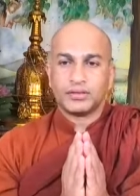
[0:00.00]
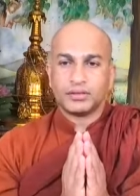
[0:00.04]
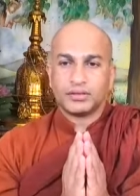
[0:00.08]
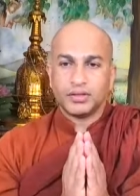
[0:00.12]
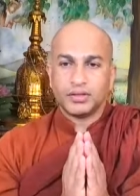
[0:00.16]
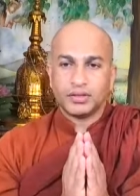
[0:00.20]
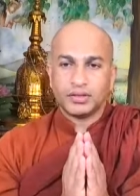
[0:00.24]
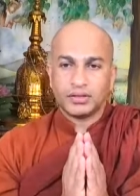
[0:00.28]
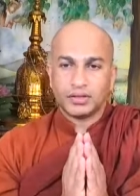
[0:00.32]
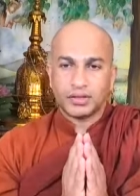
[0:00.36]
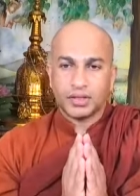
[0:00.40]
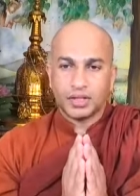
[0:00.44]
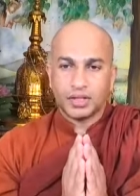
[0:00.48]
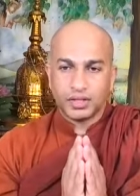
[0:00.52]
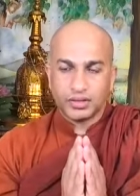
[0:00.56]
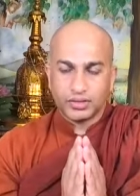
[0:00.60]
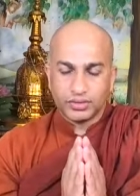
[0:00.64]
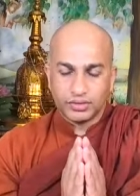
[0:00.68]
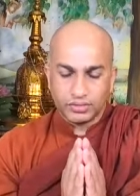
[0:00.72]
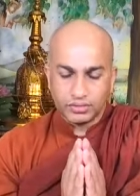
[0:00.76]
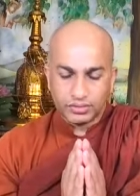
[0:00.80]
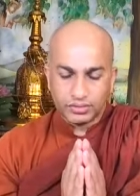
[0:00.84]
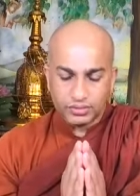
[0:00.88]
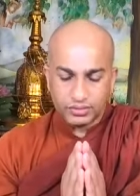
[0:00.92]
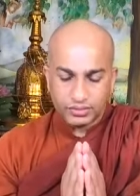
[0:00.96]
Say
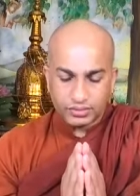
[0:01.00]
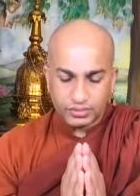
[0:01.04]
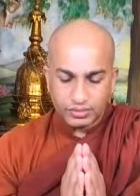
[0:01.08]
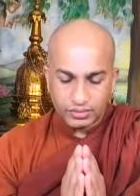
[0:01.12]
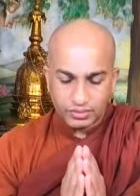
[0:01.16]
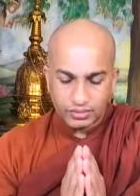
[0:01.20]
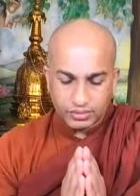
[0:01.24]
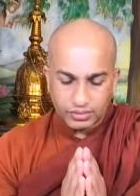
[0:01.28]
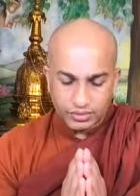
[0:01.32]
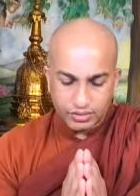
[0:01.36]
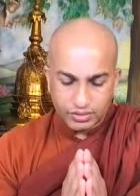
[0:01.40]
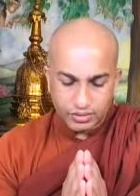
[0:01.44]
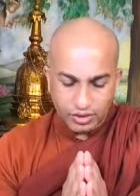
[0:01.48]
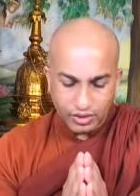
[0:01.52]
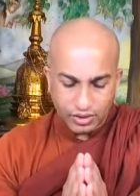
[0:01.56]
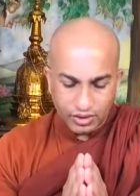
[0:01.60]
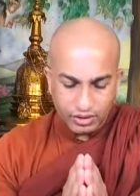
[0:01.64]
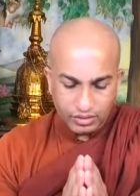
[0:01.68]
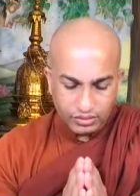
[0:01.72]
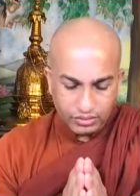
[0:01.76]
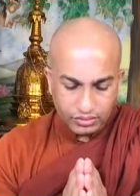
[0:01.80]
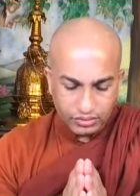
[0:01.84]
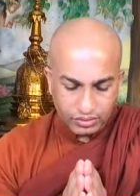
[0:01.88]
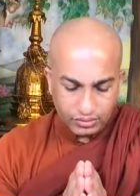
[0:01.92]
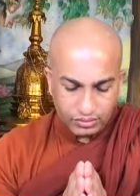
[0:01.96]
sadhu,
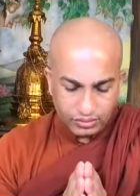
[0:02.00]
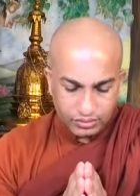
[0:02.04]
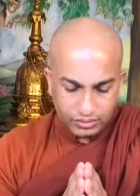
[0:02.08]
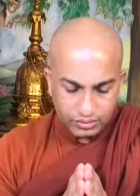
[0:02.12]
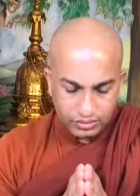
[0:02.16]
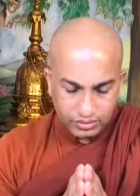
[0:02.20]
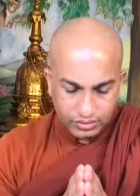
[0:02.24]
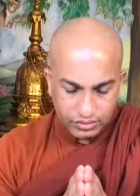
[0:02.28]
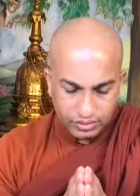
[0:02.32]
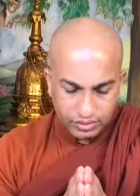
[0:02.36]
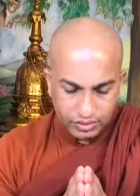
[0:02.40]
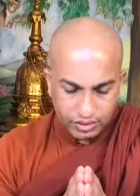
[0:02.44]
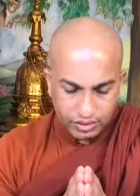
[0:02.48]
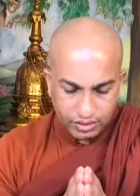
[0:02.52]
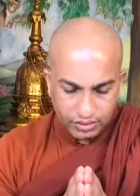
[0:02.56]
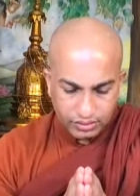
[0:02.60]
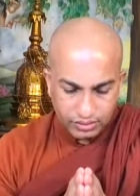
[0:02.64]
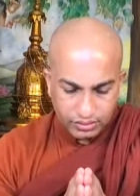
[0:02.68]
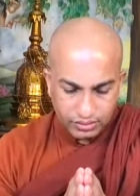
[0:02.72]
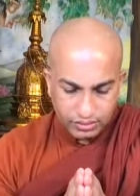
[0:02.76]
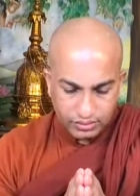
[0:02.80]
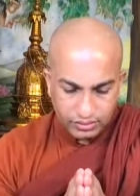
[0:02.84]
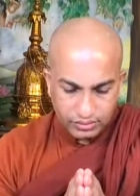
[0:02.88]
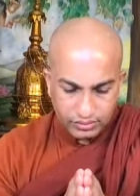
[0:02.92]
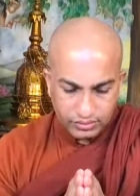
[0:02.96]
sadhu,
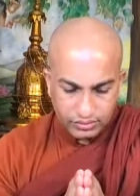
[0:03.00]
sadhu.